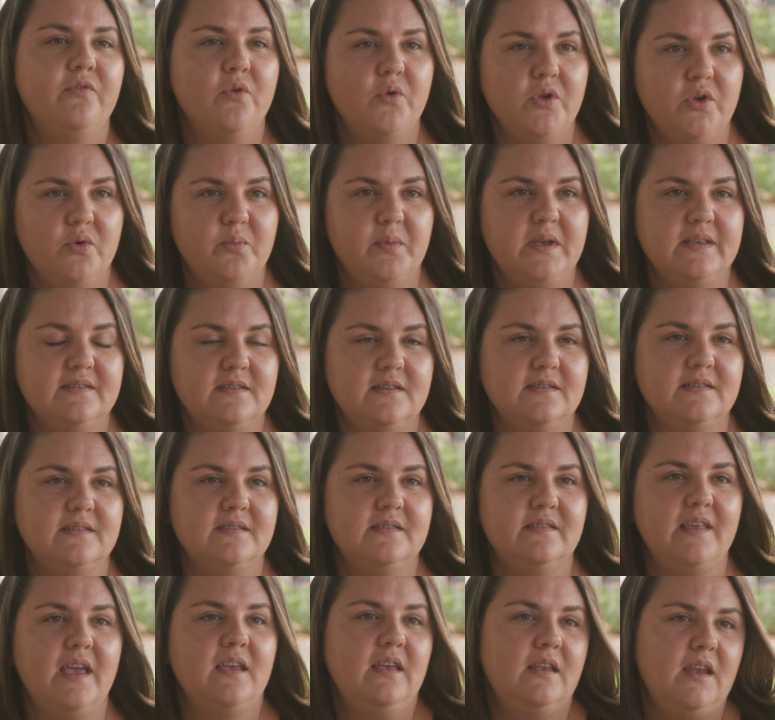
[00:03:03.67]
for your business
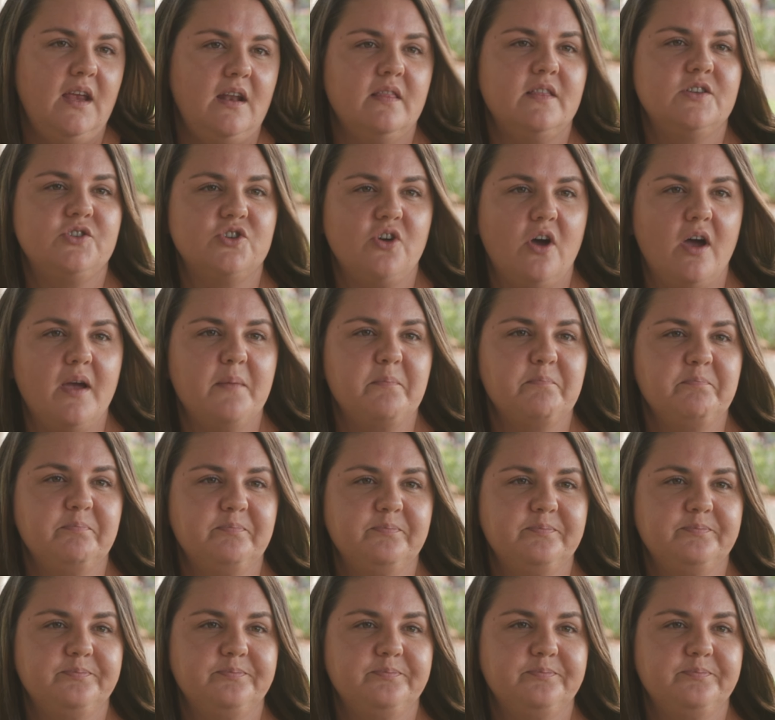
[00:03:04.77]
that you need at the time.